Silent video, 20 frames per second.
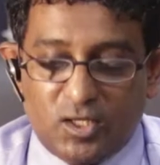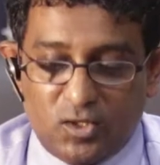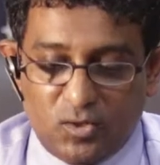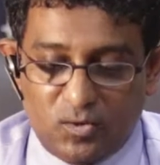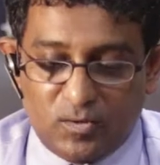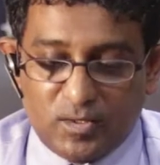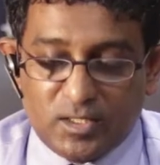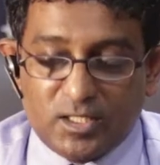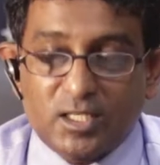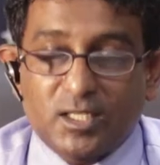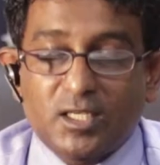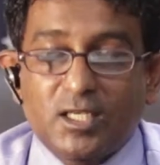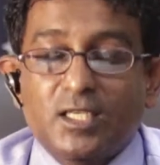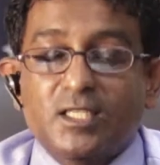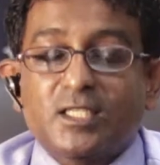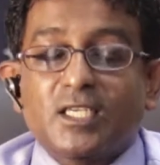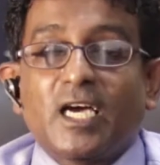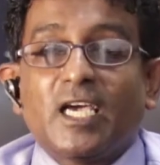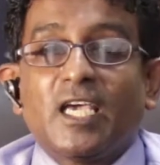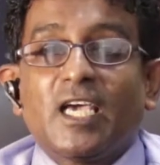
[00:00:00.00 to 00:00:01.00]

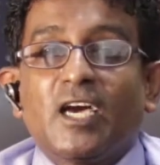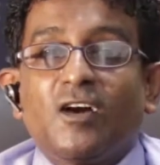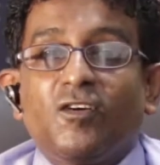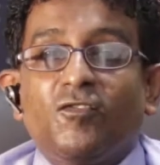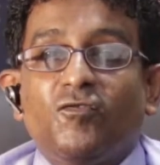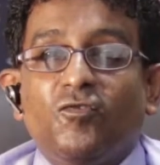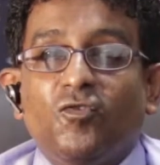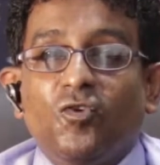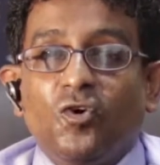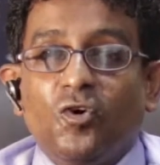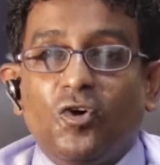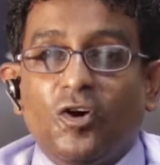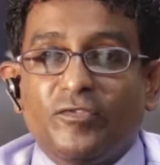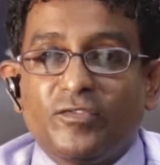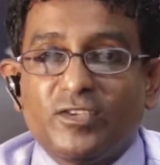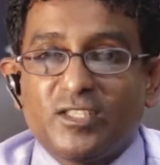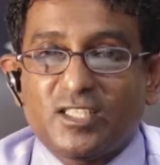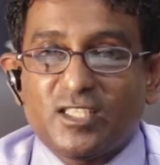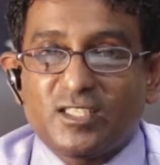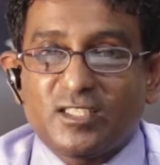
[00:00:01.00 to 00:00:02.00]
universities. I have 4
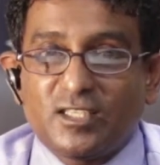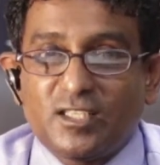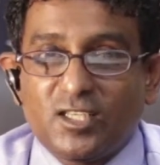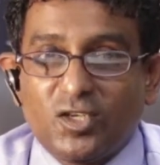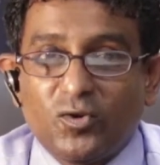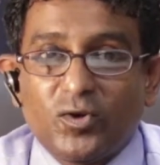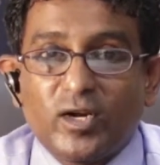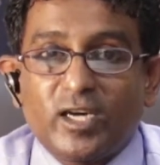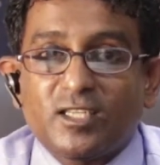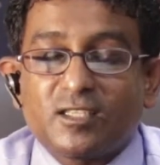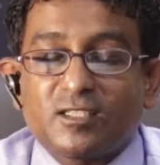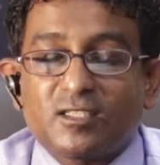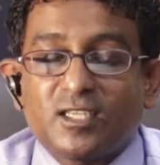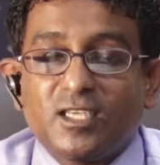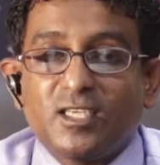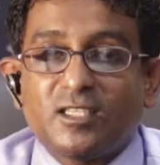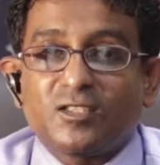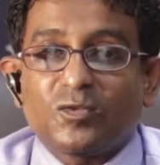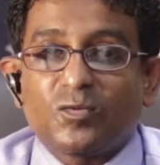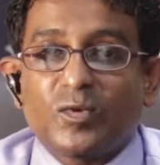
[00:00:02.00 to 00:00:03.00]
offices in the United
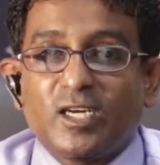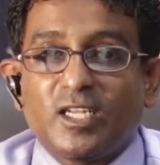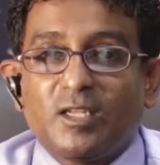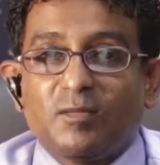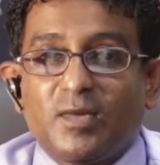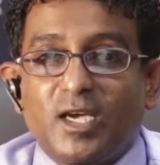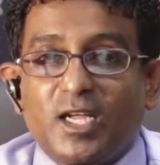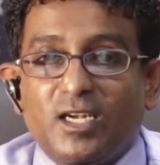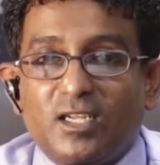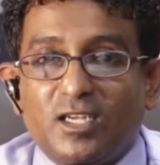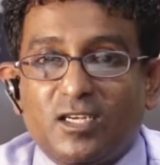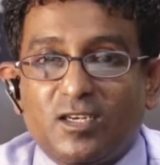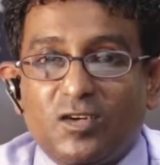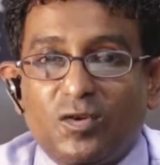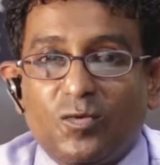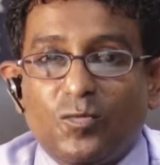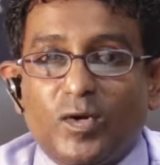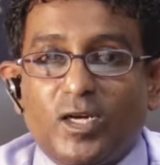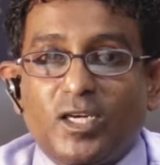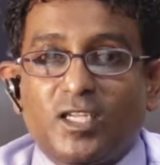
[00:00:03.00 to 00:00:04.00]
States, one in
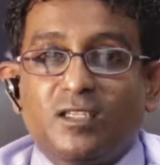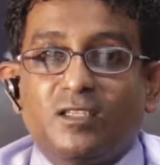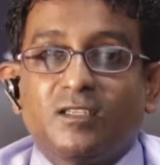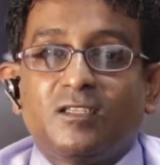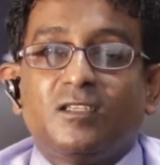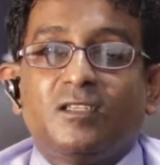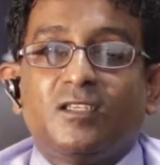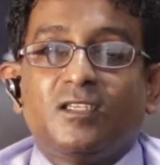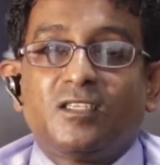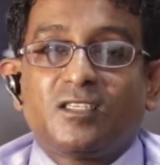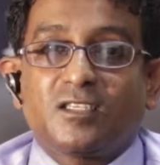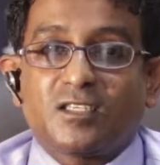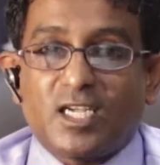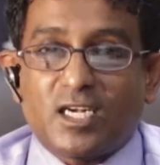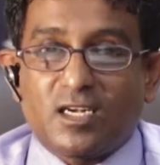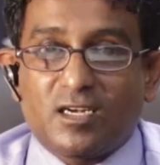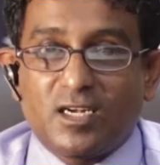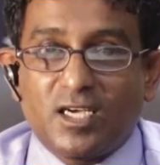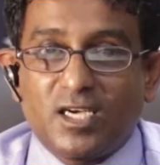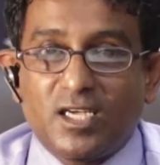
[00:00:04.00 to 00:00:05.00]
Manhattan, one in
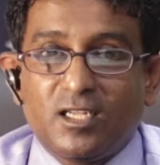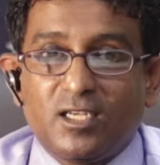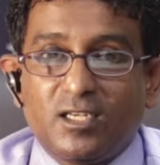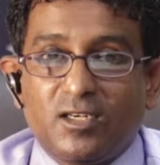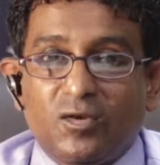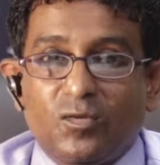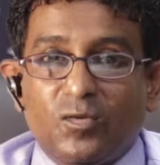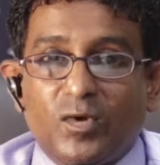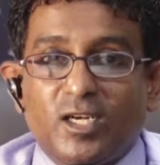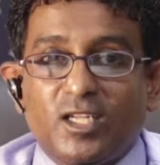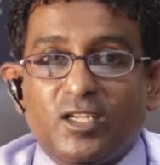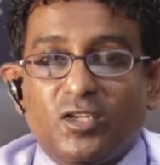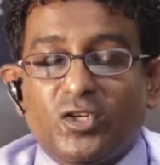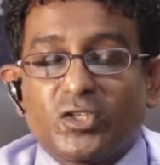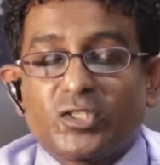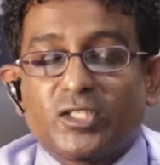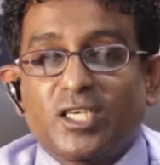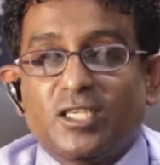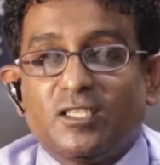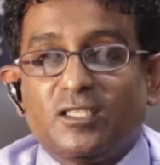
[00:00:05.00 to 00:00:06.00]
Staten Island, one in
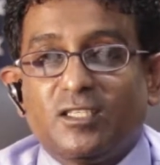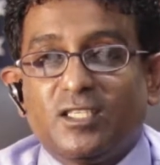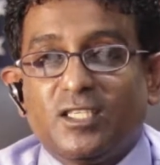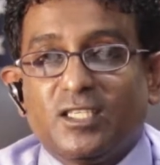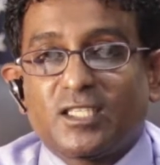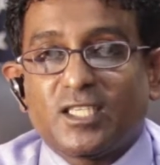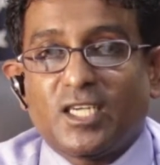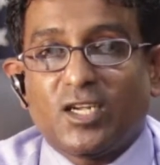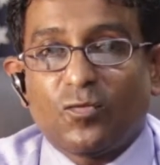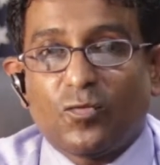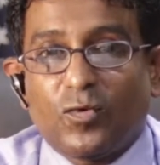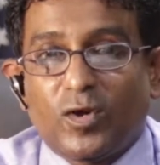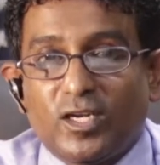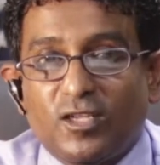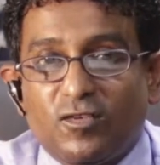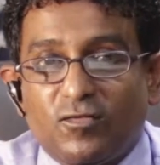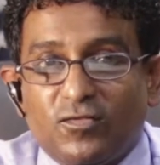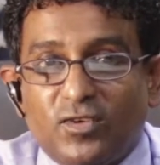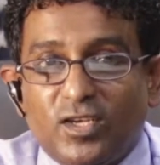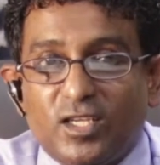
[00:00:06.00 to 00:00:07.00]
Los Angeles and one
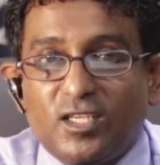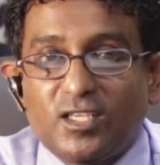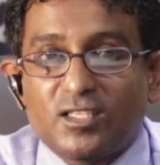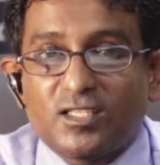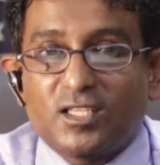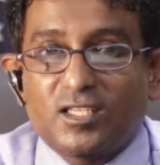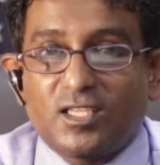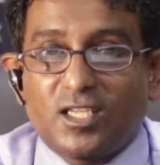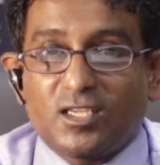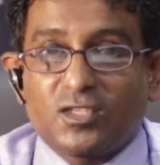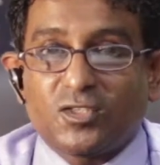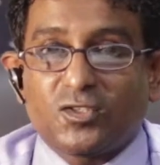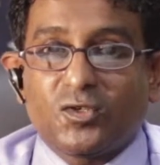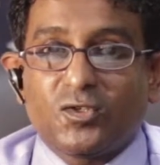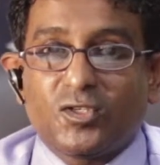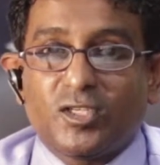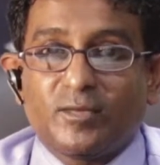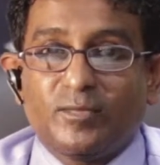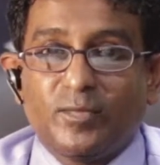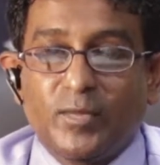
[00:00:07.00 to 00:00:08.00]
in Phoenix in
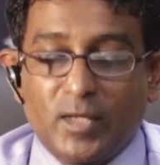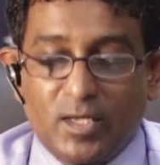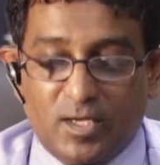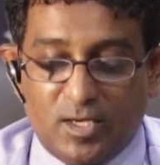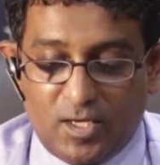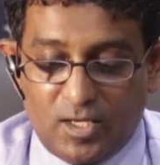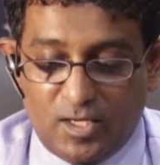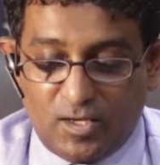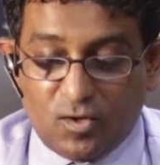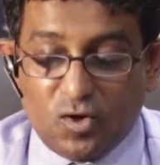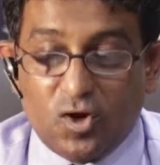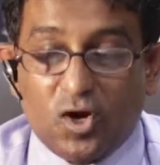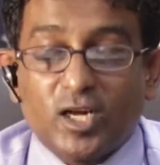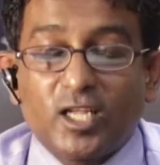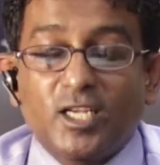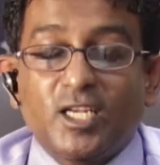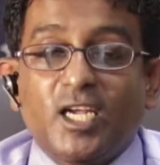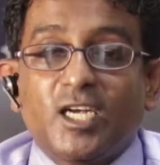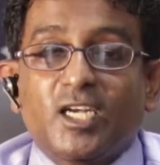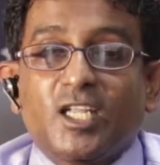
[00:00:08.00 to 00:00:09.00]
Arizona,
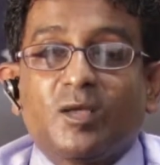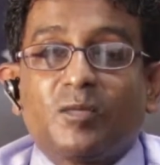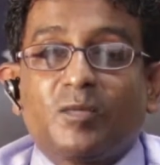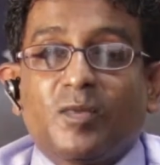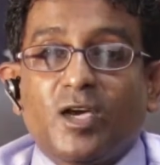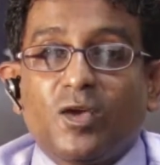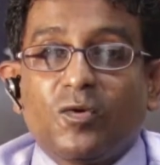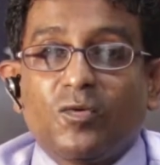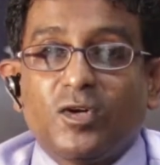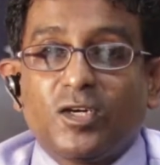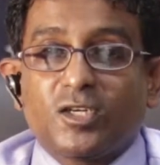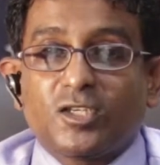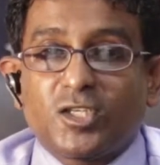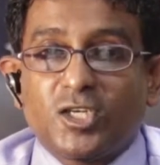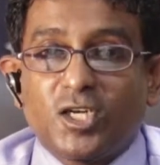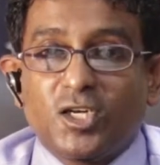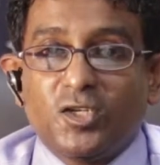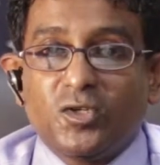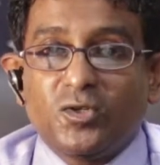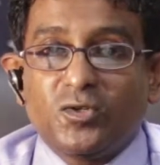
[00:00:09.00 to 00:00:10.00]
coordinating my work
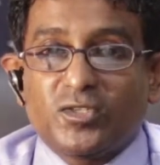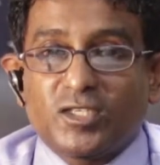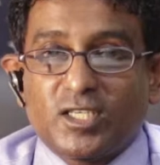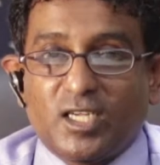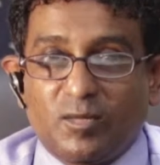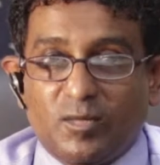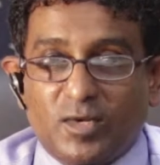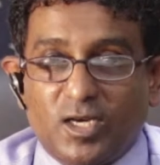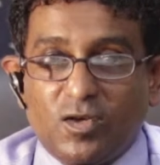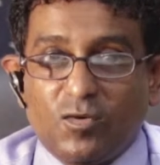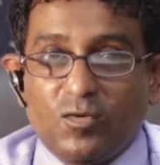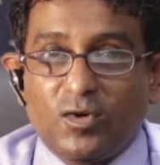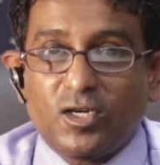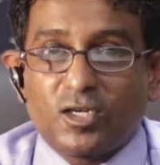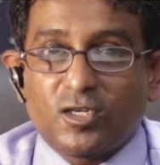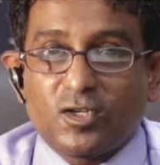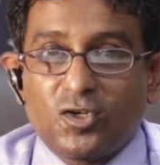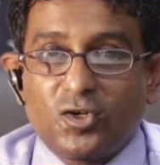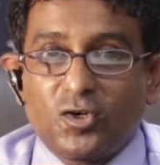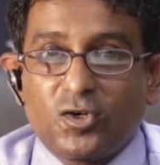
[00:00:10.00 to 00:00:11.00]
schedules and my
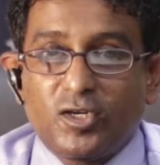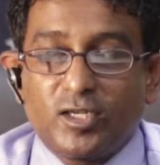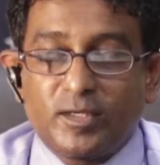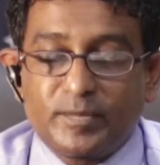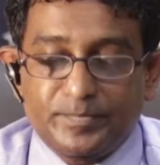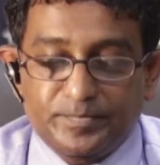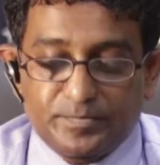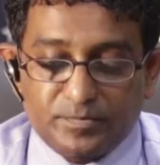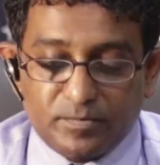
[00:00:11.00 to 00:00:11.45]
workload.